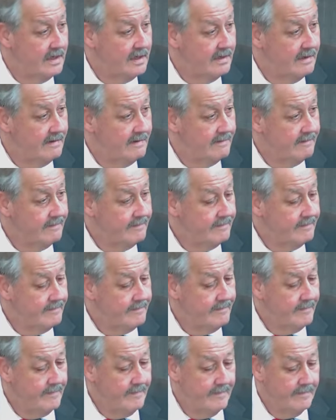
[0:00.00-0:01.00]

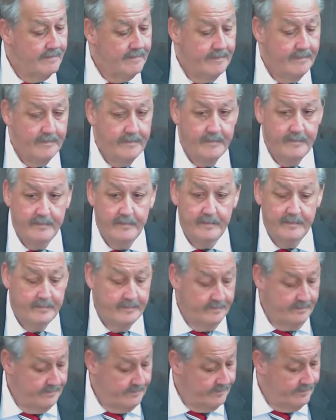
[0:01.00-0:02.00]

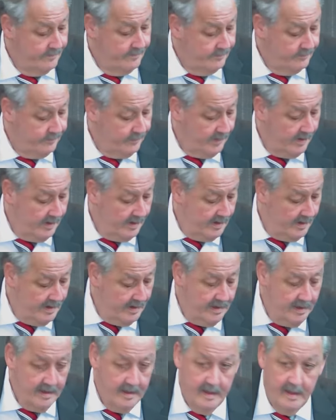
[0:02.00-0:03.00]

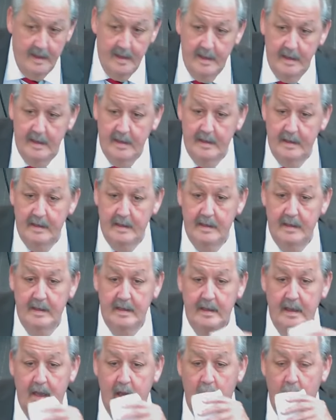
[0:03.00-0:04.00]

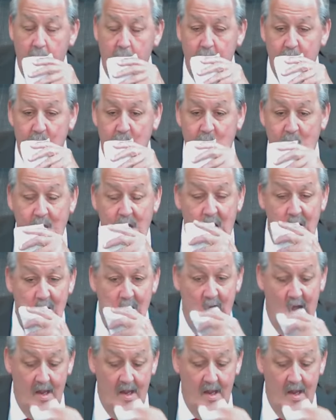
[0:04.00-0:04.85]
Nobody speaks.